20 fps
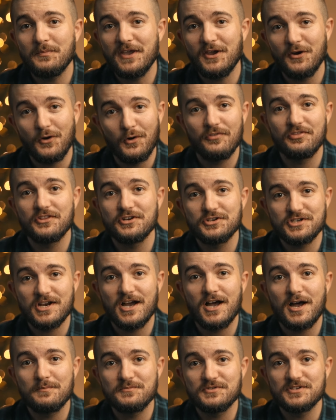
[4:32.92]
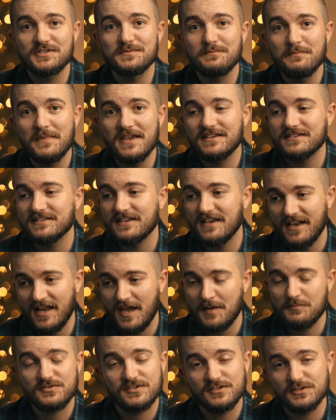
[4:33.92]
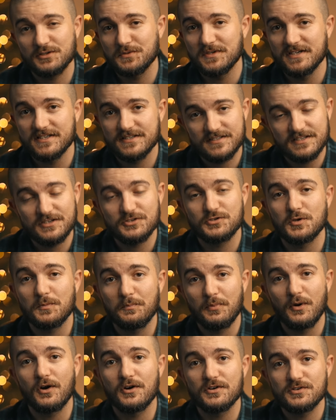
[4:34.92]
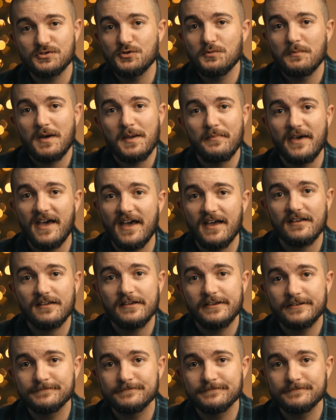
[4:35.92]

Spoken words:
me on the job just makes it an absolute essential part to my bag.